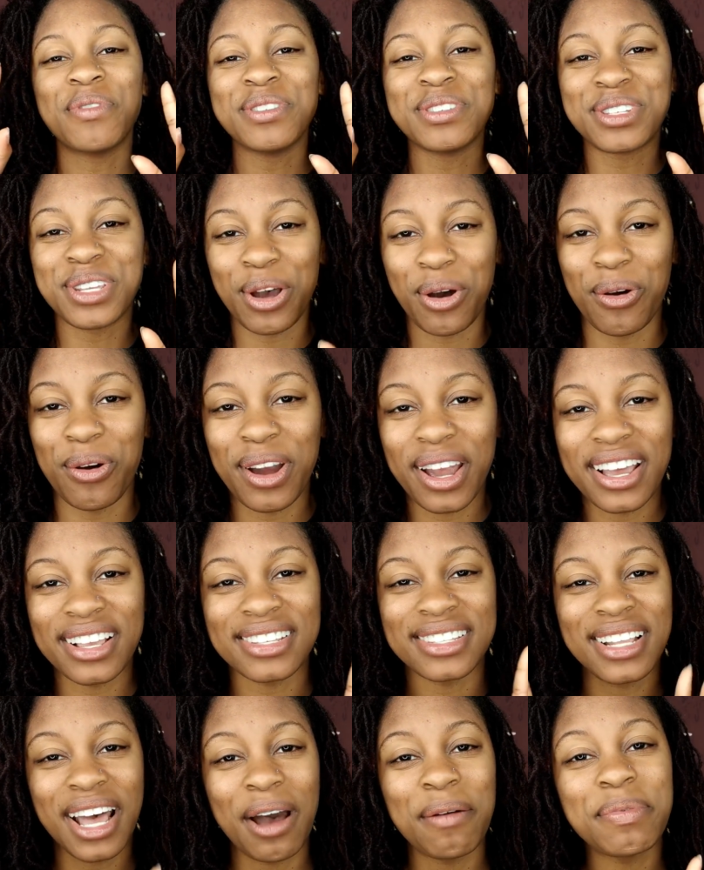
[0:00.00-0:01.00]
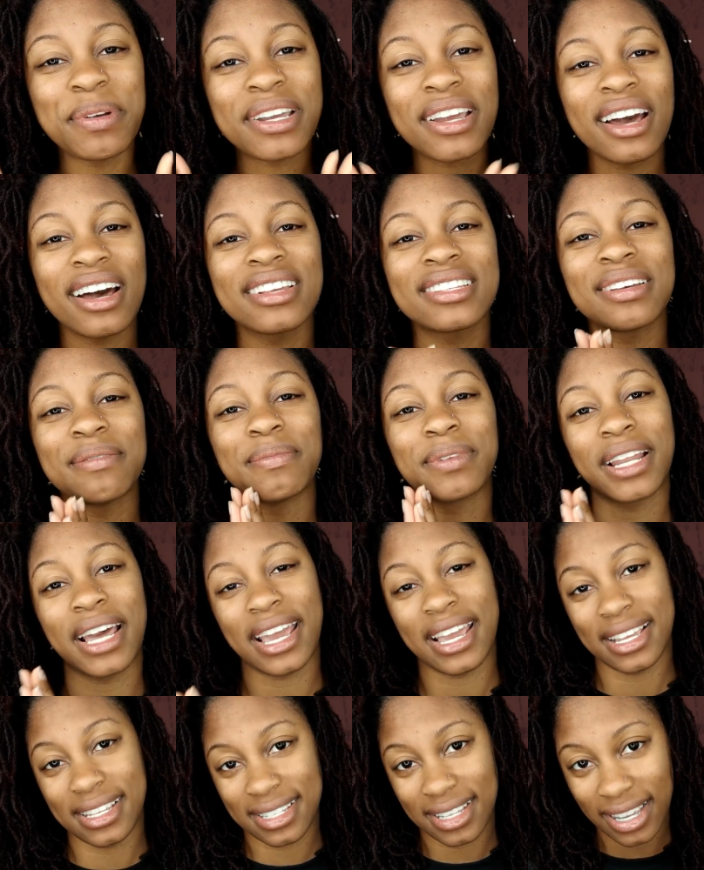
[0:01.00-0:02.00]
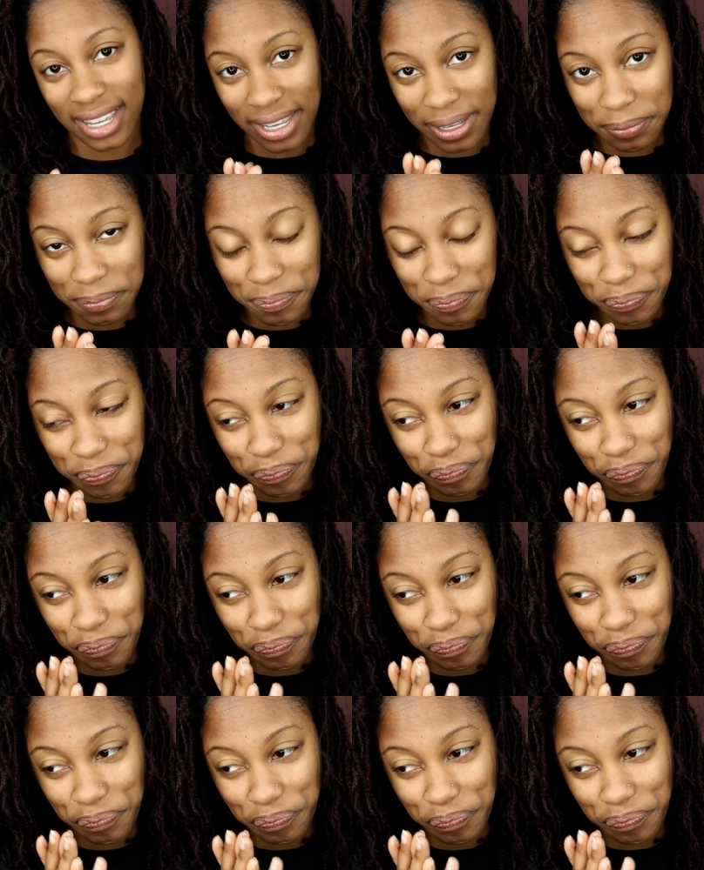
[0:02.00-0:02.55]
So it's not because I'm lazy.